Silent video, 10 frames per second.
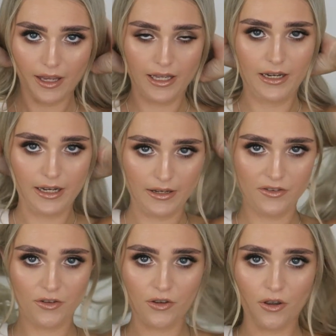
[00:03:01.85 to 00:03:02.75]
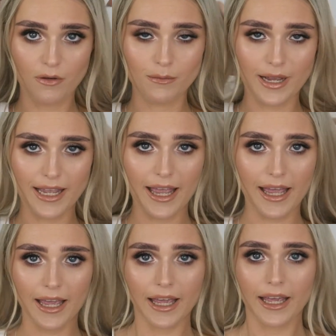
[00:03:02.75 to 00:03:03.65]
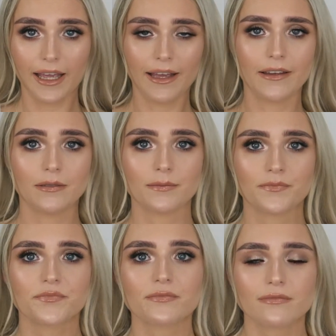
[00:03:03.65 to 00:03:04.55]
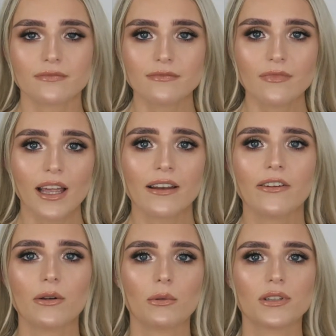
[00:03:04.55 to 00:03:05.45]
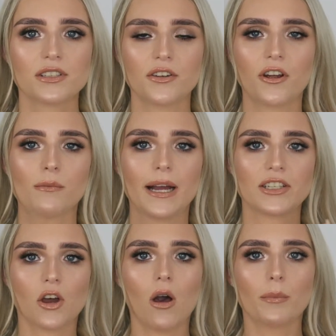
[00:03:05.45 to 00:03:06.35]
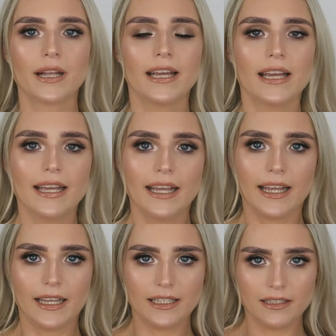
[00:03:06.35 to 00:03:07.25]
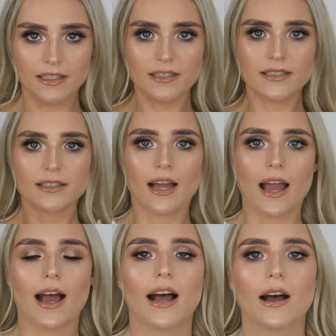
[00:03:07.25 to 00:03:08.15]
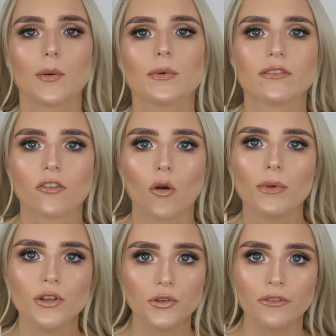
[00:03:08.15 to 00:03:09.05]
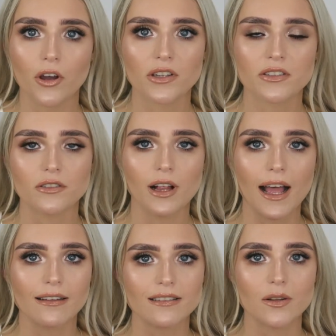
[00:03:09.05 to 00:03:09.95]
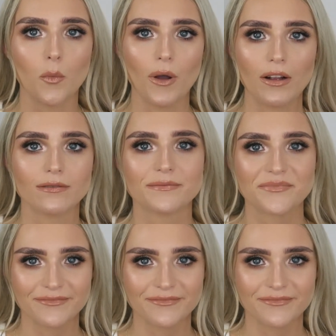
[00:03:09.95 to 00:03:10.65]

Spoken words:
and I just curl my hair. And if anyone wants to know, my top is from Universal as well.